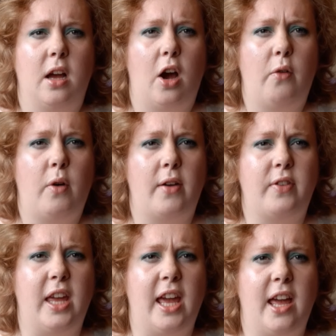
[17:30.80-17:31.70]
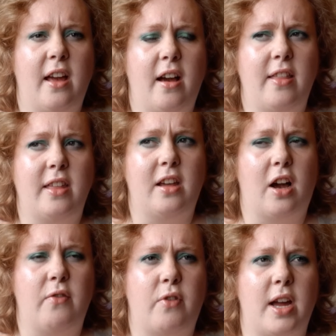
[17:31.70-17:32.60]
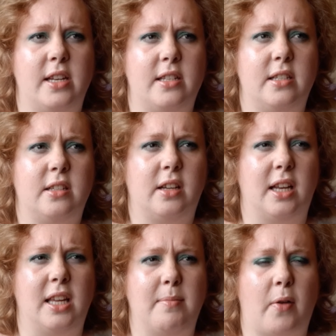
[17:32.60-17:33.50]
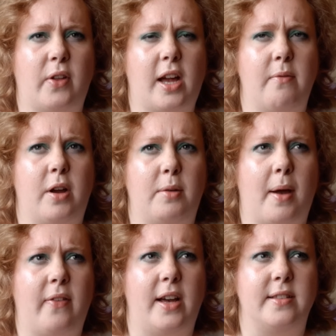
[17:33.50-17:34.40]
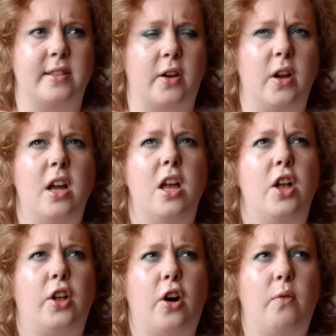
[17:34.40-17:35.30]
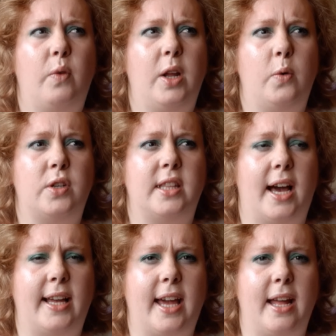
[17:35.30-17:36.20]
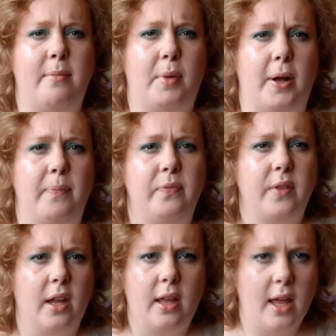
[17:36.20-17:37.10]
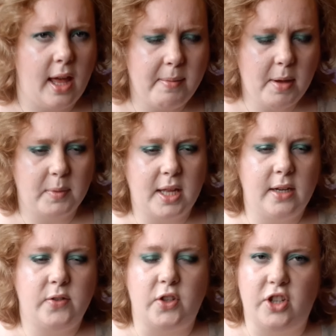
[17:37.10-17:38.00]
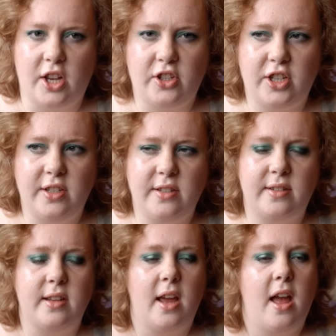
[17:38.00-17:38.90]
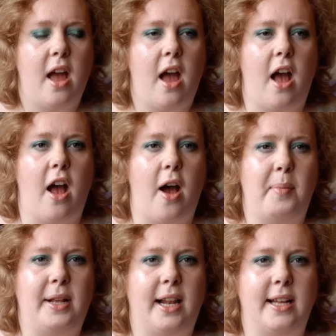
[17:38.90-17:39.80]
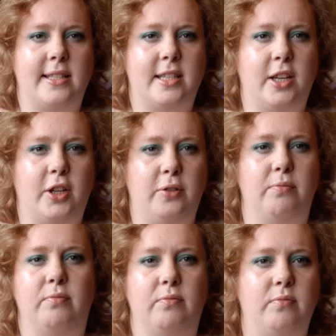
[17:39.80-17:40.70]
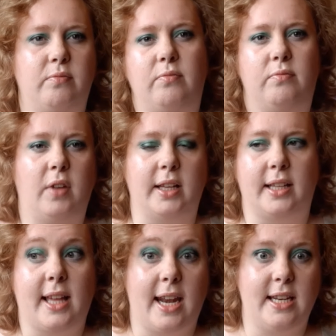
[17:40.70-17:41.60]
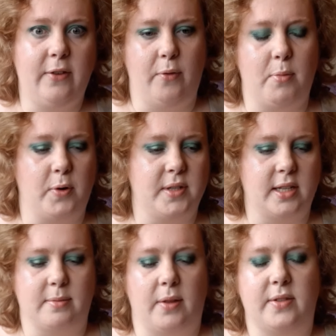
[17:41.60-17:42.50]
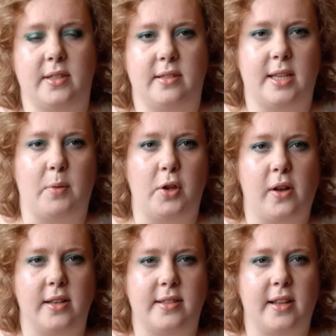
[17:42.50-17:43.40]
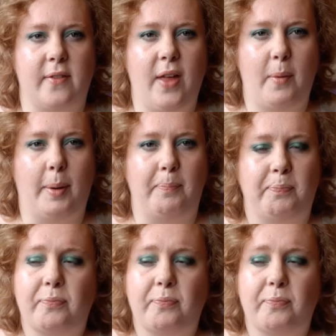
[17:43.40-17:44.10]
rough year. I think I've read an email that came around about that, so can't really order that again. But hit me up with any suggestions. I'd be glad to like get a different box next month and see what you guys think of that one.